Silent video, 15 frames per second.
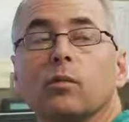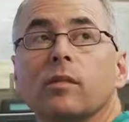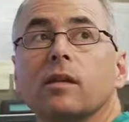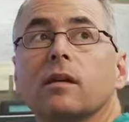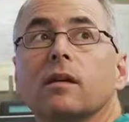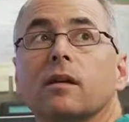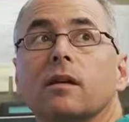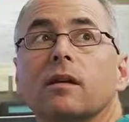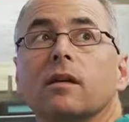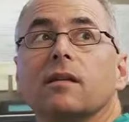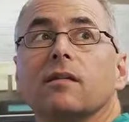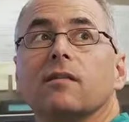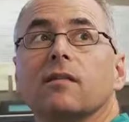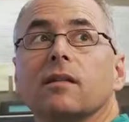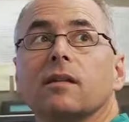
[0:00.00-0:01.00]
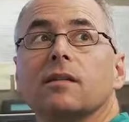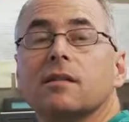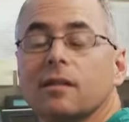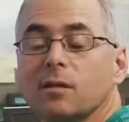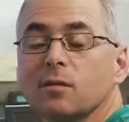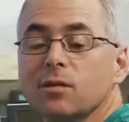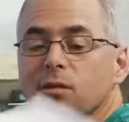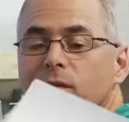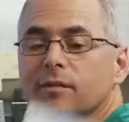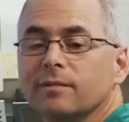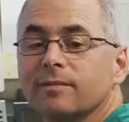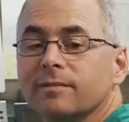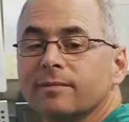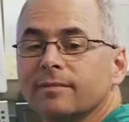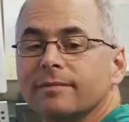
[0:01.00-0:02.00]
with customer updates on the
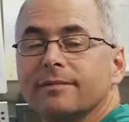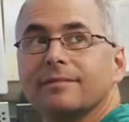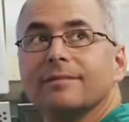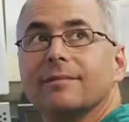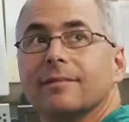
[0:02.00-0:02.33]
time when the,